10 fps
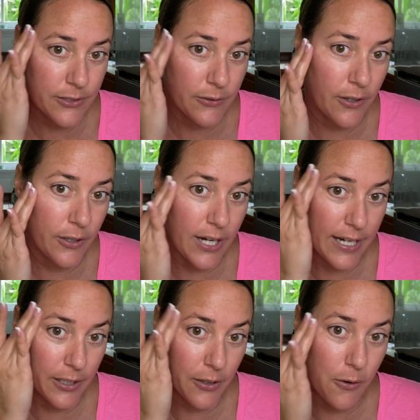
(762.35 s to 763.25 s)
So I'll
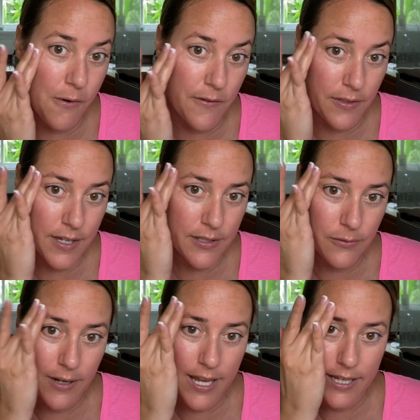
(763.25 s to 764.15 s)
kind of go over this
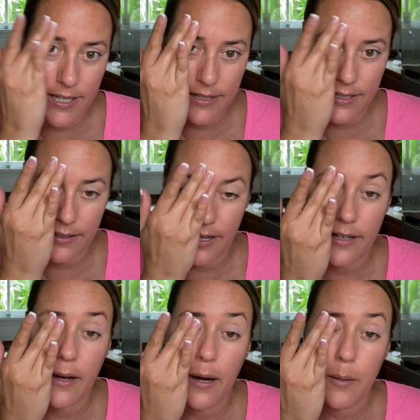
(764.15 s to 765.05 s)
way and then kind
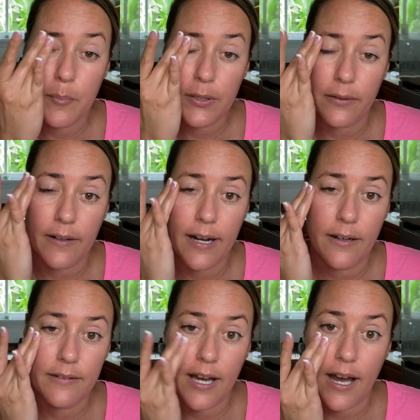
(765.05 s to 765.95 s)
of up and
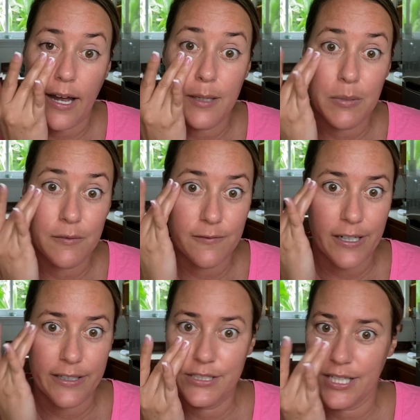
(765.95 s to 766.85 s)
around the eye, but
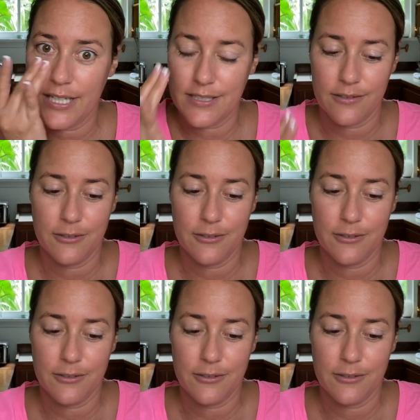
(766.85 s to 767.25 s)
very gentle.